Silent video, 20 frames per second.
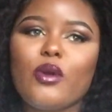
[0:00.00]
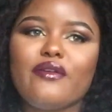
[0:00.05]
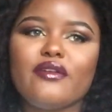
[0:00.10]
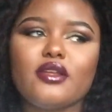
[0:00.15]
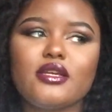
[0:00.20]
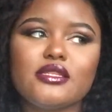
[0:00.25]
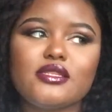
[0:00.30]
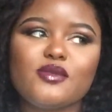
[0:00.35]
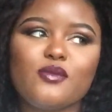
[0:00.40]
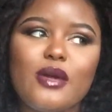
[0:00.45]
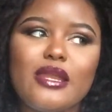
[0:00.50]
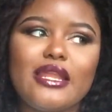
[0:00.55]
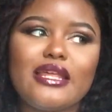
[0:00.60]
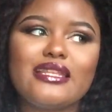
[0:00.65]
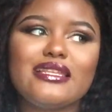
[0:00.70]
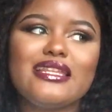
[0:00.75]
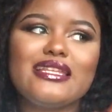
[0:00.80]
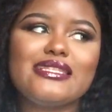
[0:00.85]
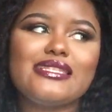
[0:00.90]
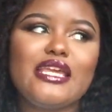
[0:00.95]
wear it against mine.
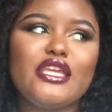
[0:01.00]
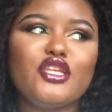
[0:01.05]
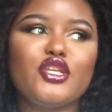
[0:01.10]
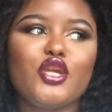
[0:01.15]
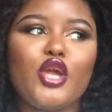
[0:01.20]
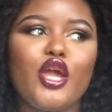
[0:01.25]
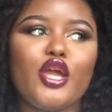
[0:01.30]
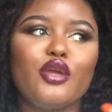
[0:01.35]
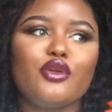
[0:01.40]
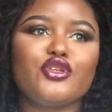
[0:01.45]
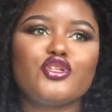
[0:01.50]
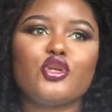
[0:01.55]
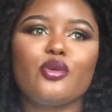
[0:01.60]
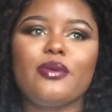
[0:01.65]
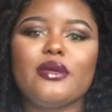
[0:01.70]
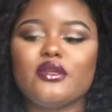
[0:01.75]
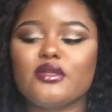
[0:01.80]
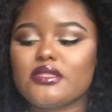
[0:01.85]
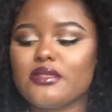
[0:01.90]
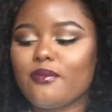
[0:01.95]
Let's say you go
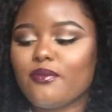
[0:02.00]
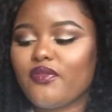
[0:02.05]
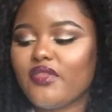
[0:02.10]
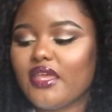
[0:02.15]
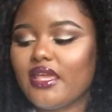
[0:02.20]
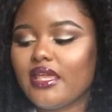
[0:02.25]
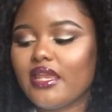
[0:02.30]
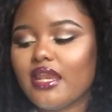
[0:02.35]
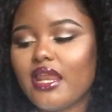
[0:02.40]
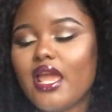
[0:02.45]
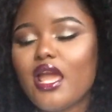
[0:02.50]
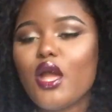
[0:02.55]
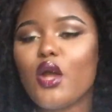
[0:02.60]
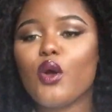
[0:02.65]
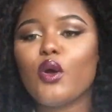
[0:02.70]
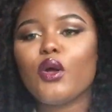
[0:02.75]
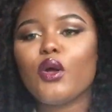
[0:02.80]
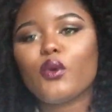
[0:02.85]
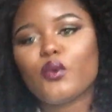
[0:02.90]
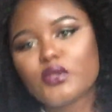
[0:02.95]
shopping or something,
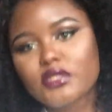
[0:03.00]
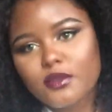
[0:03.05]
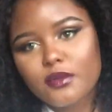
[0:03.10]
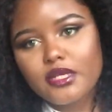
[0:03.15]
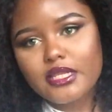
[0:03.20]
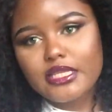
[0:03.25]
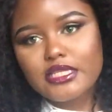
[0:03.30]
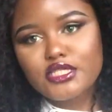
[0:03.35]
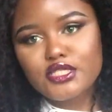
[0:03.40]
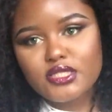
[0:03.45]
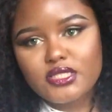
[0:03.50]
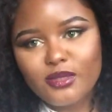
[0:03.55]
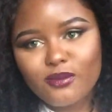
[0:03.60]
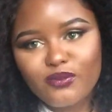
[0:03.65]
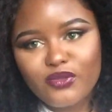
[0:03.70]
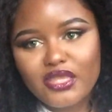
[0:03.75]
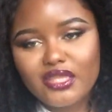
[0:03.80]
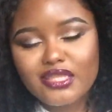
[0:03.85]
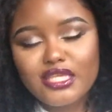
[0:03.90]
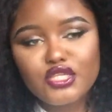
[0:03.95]
or someone gets you
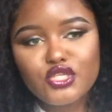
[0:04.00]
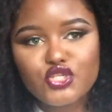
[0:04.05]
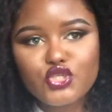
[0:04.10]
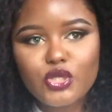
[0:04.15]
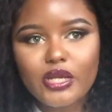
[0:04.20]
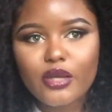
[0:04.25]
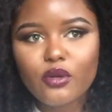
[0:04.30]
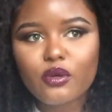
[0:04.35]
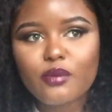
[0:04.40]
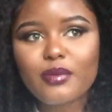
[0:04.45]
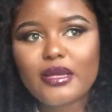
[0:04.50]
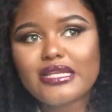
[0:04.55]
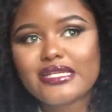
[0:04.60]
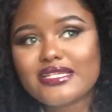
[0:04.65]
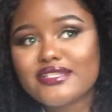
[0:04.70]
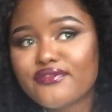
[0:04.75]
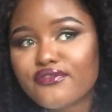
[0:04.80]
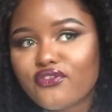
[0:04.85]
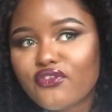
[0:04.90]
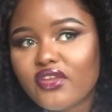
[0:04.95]
something, then you try it on but it
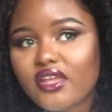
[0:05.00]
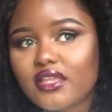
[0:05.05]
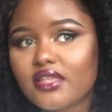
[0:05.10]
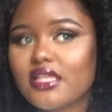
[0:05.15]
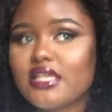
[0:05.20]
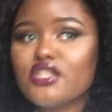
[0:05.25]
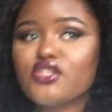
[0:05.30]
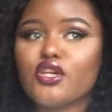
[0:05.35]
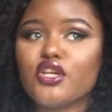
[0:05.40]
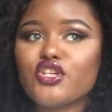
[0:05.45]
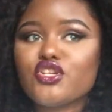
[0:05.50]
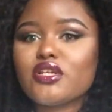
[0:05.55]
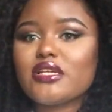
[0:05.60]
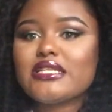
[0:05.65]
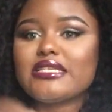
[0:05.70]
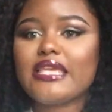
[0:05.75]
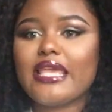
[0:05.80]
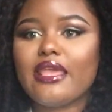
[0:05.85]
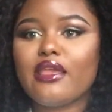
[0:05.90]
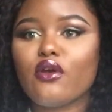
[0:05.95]
doesn't fit, and then so you're
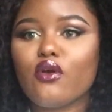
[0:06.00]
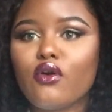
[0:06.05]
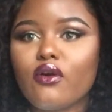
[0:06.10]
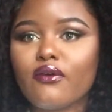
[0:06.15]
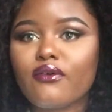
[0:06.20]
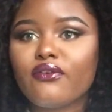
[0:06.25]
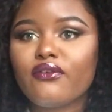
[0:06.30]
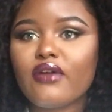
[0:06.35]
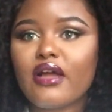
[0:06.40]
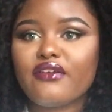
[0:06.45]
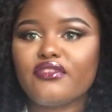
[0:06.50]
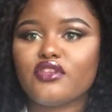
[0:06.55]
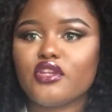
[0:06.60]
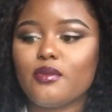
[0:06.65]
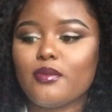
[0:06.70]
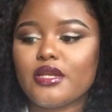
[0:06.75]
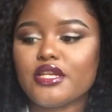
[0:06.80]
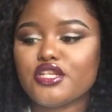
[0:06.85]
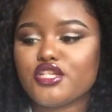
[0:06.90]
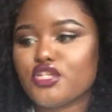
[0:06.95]
trying to take it off after
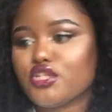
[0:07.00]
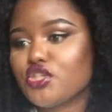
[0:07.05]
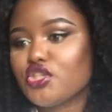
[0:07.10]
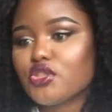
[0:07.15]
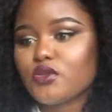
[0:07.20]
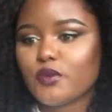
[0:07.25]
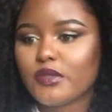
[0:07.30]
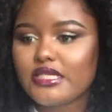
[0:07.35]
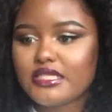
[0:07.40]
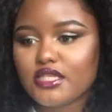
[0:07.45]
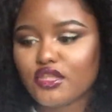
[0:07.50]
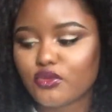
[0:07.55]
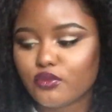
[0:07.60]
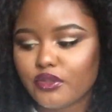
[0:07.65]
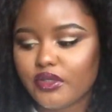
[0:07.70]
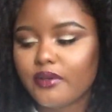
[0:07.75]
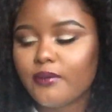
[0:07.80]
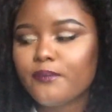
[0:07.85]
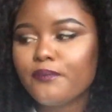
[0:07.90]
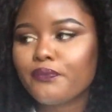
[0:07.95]
you manage to squeeze it
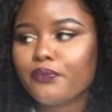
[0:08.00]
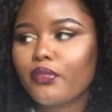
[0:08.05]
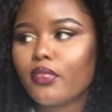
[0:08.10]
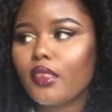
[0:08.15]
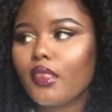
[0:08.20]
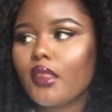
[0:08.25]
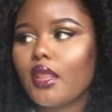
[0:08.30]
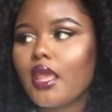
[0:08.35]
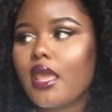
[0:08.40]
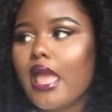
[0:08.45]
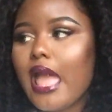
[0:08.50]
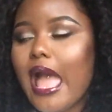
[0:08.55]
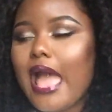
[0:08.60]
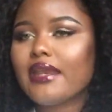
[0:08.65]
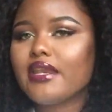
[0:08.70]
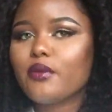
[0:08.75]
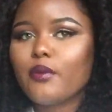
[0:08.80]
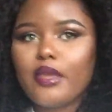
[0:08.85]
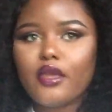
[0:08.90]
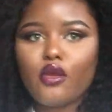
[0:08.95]
through,
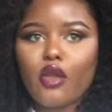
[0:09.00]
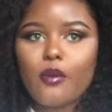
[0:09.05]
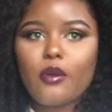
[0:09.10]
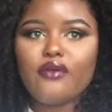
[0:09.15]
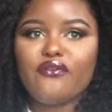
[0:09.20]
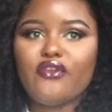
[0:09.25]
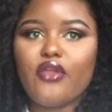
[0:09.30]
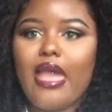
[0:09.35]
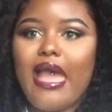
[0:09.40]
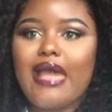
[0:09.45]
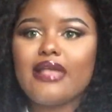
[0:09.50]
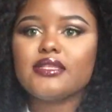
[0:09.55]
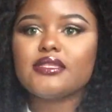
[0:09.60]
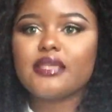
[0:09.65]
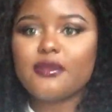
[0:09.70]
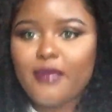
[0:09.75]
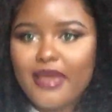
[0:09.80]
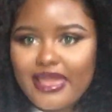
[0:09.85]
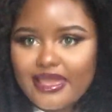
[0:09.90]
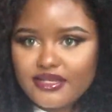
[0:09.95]
and it won't go over your
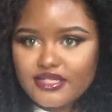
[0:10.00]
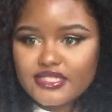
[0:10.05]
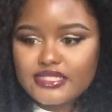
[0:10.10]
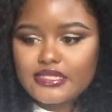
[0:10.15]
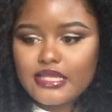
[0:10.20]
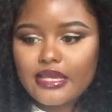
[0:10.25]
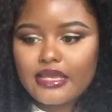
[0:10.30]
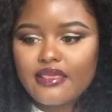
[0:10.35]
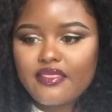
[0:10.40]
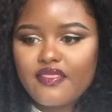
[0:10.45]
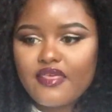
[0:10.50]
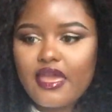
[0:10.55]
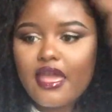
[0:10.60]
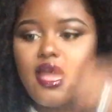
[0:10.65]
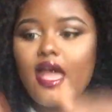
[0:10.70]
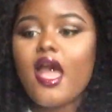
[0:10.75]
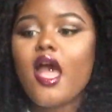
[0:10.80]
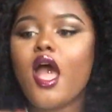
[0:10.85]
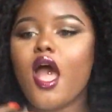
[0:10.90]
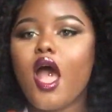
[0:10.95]
hands, and my head is stuck in
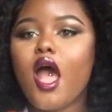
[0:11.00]
there.